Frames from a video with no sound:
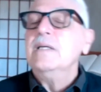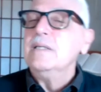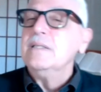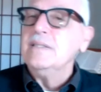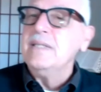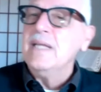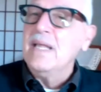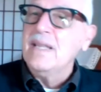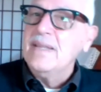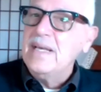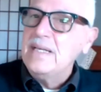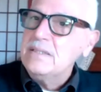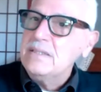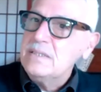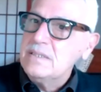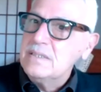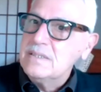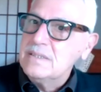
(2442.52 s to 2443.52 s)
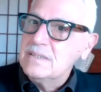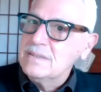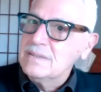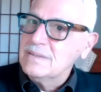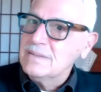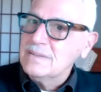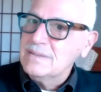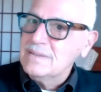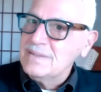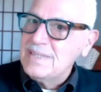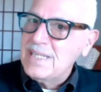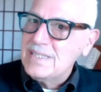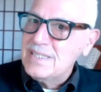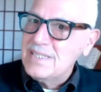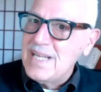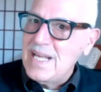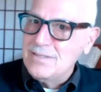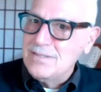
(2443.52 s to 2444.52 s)
Now that
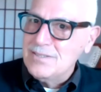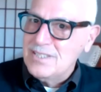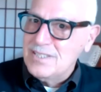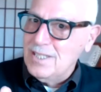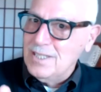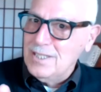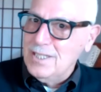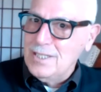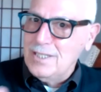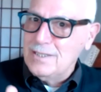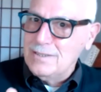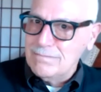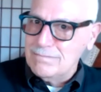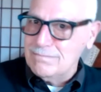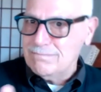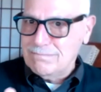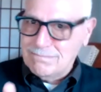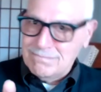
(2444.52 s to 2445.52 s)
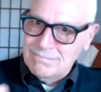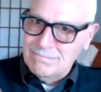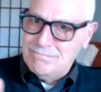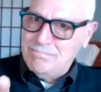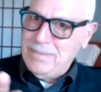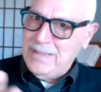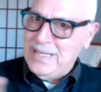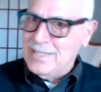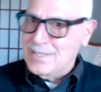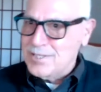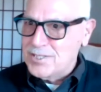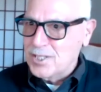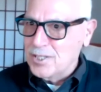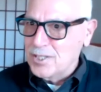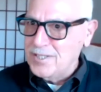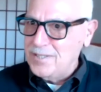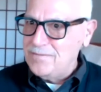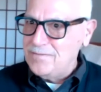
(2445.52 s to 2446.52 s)
sounds a little being
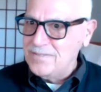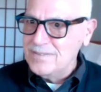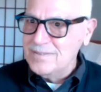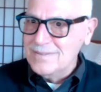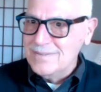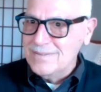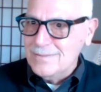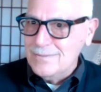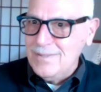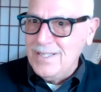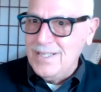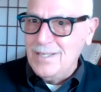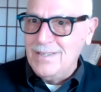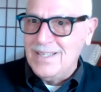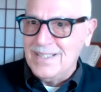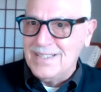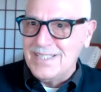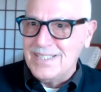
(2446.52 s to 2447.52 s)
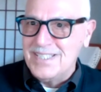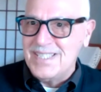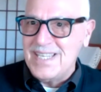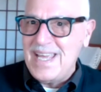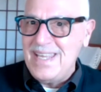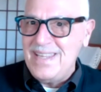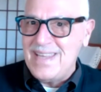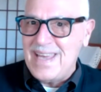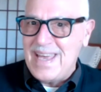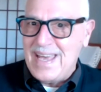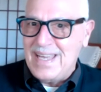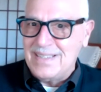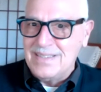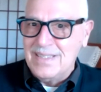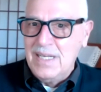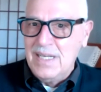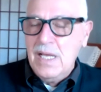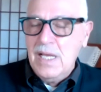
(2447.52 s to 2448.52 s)
assertive. We don't like to say that,
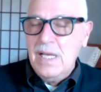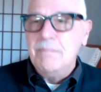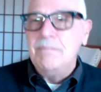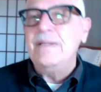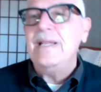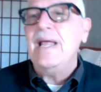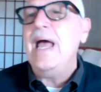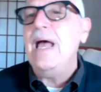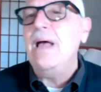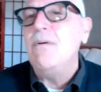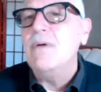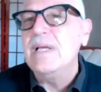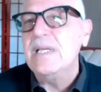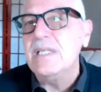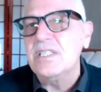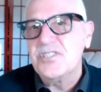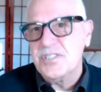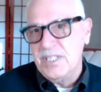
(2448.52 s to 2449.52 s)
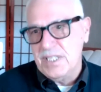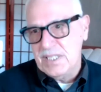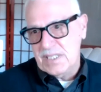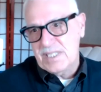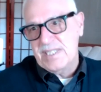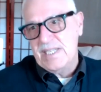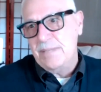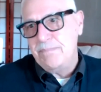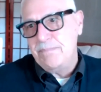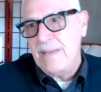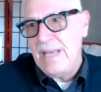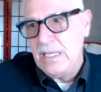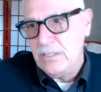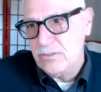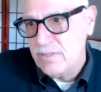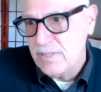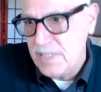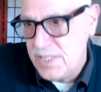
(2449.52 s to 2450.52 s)
but how else do you set
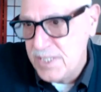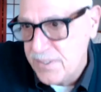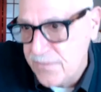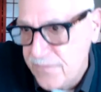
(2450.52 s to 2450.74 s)
boundaries if